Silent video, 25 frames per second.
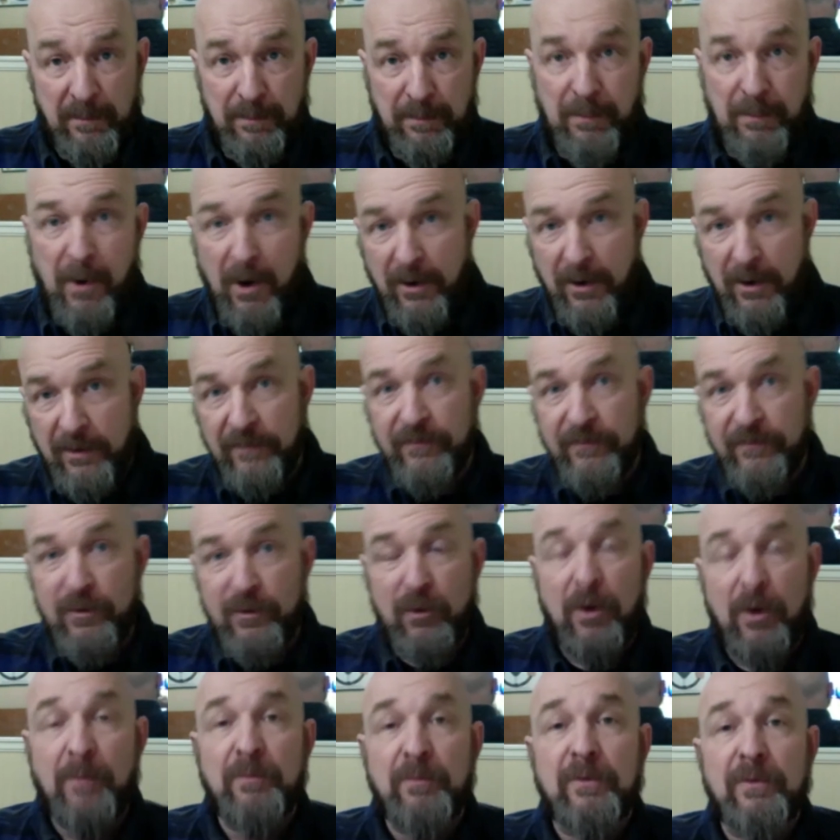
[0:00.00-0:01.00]
part of their
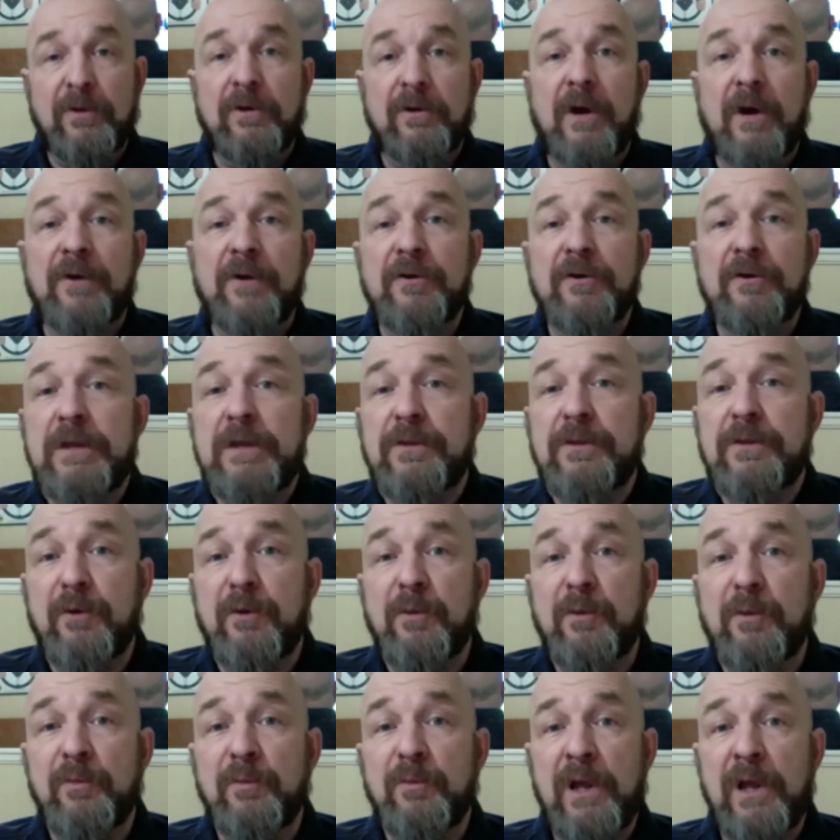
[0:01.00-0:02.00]
or underneath their
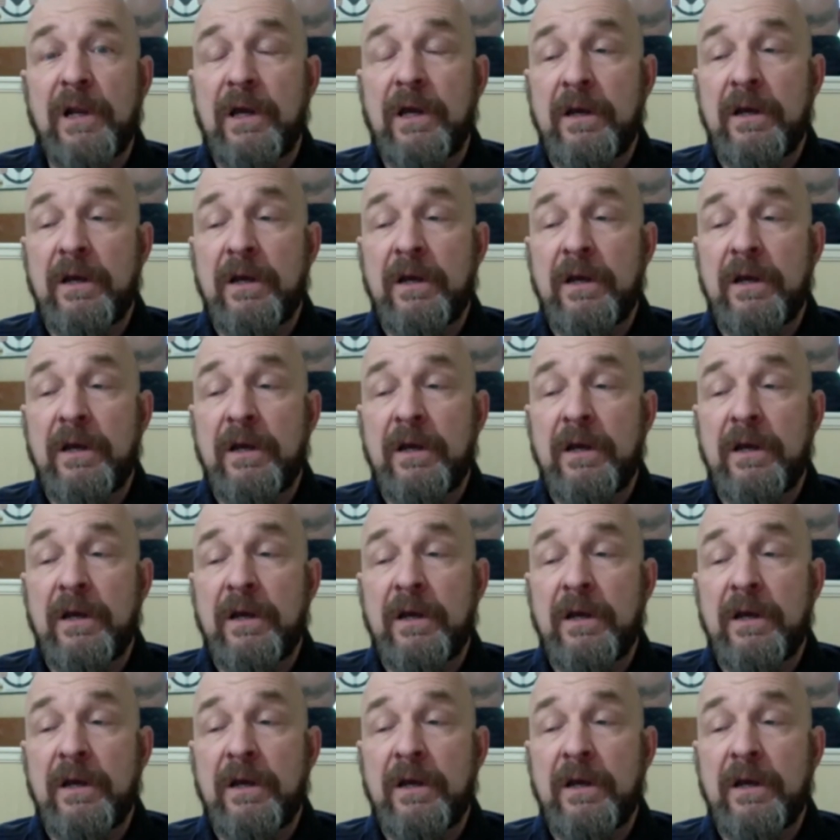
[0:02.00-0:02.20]
umbrella.